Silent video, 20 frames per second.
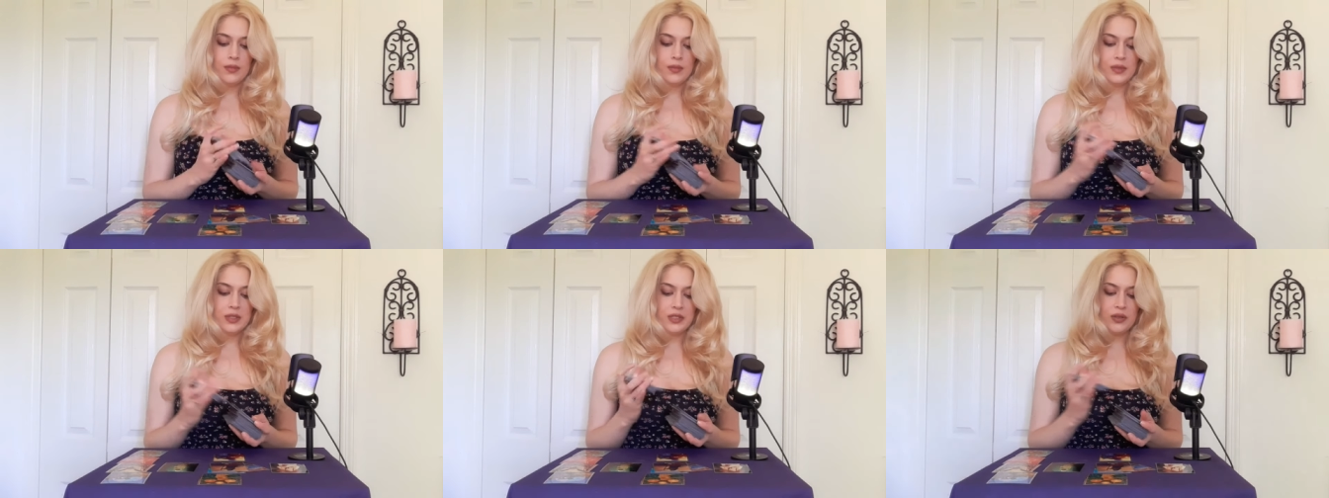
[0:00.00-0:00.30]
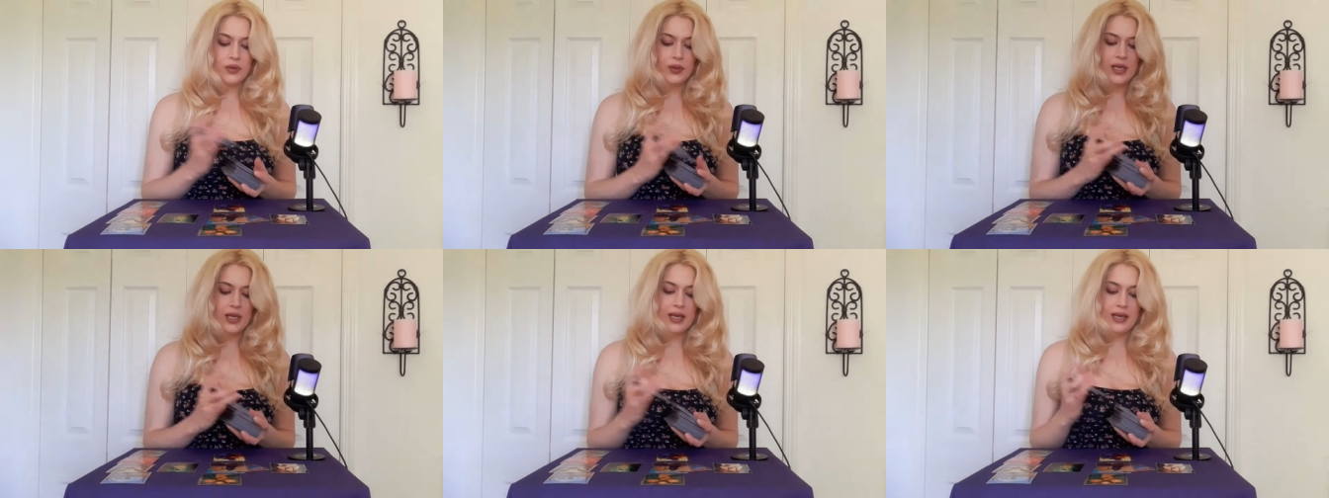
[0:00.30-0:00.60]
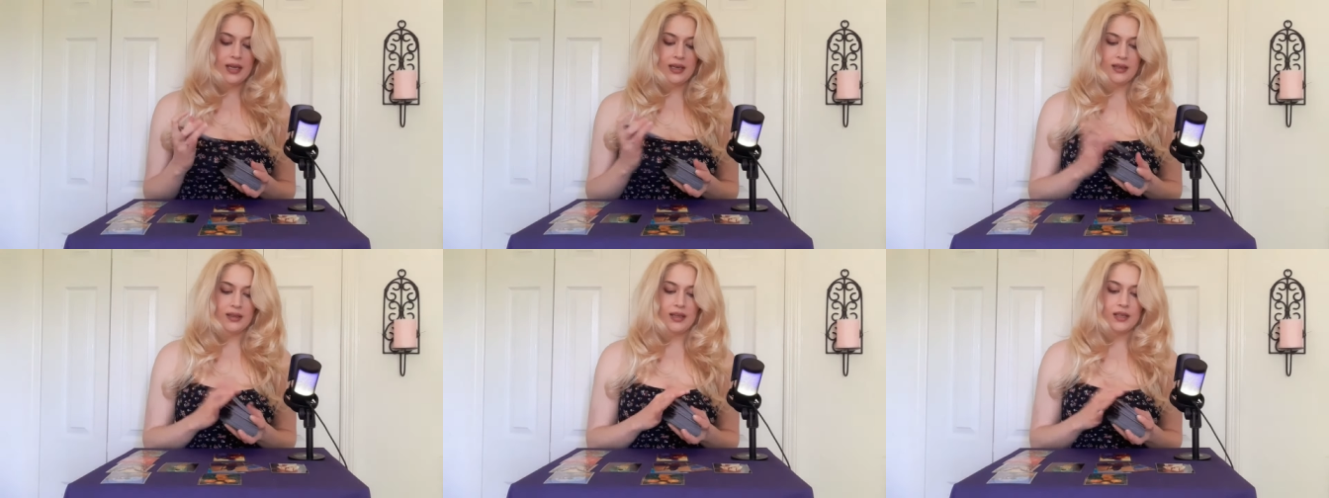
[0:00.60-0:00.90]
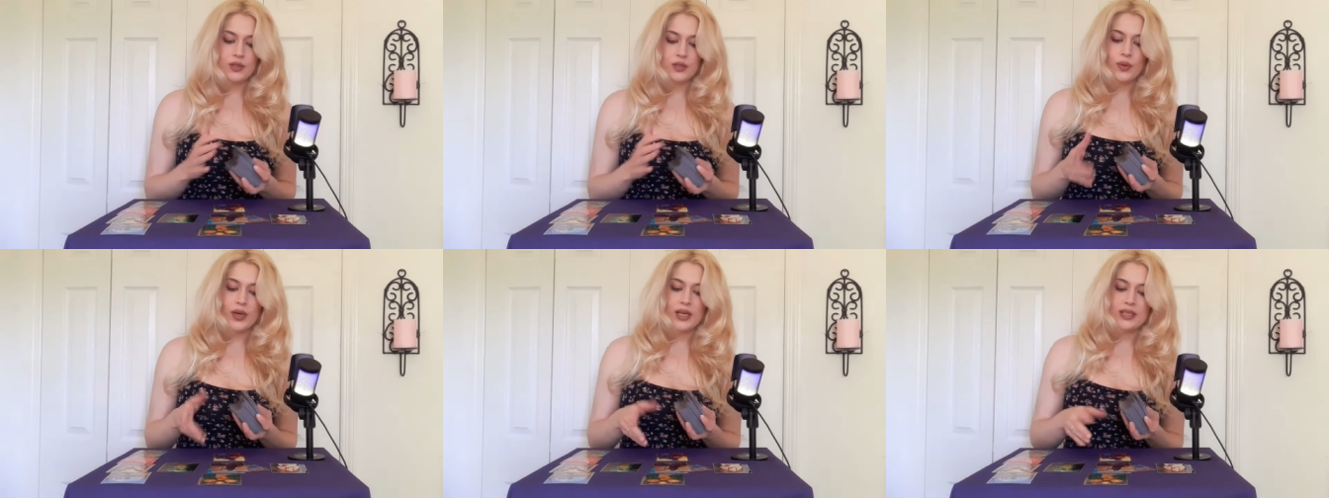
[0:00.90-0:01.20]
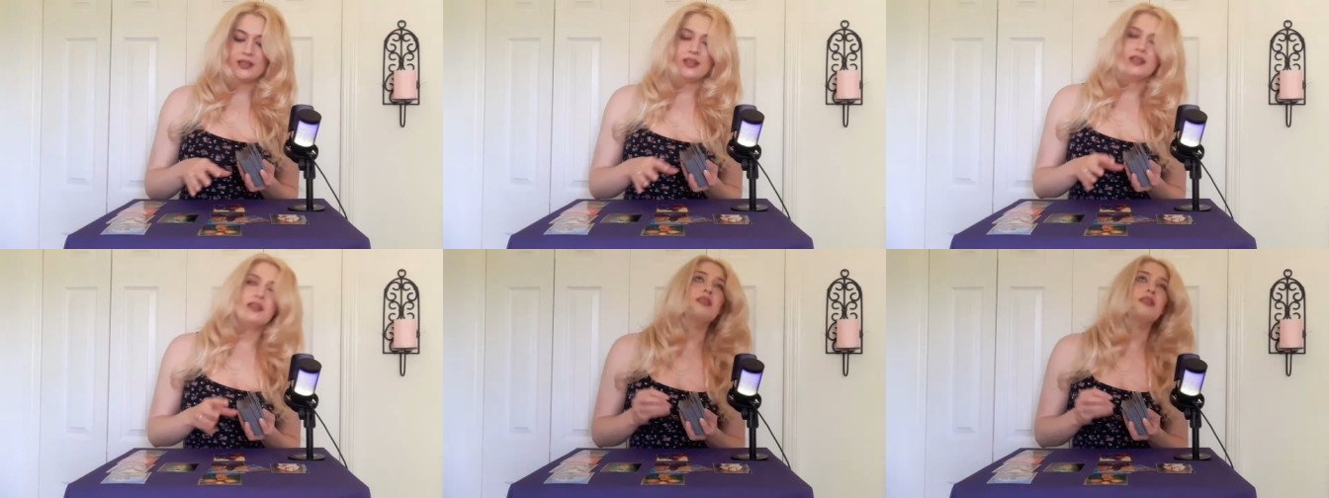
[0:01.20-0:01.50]
So again, that's why
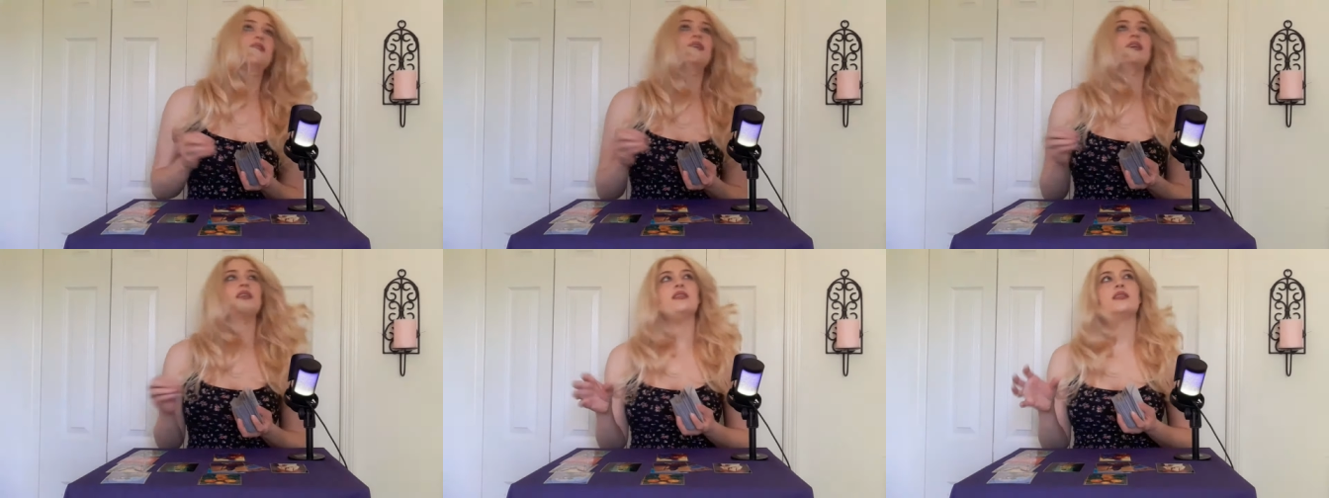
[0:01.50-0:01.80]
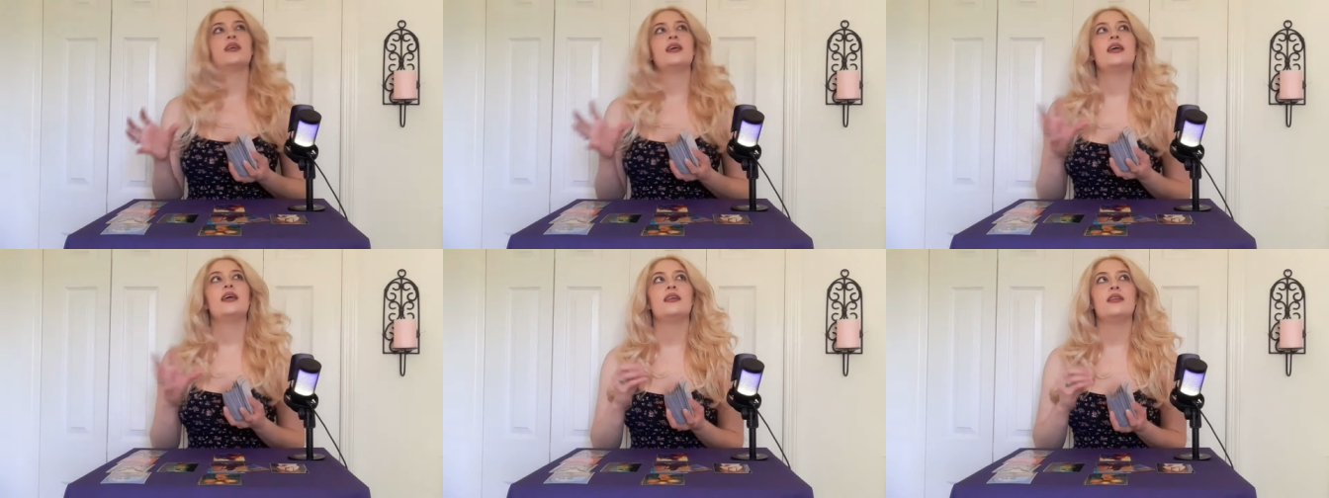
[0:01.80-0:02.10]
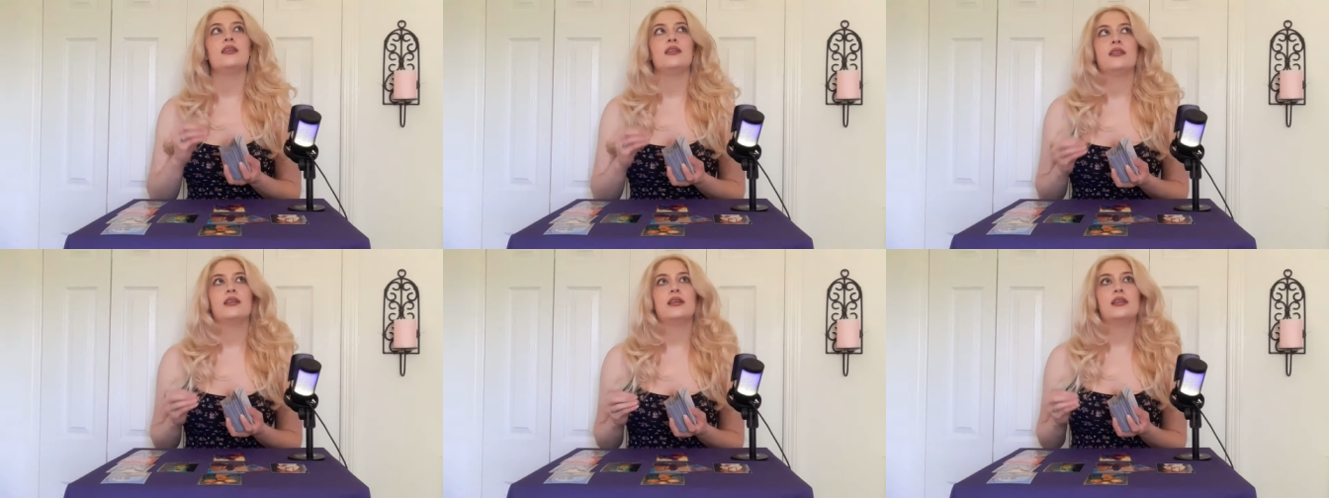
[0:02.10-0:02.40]
it's hidden.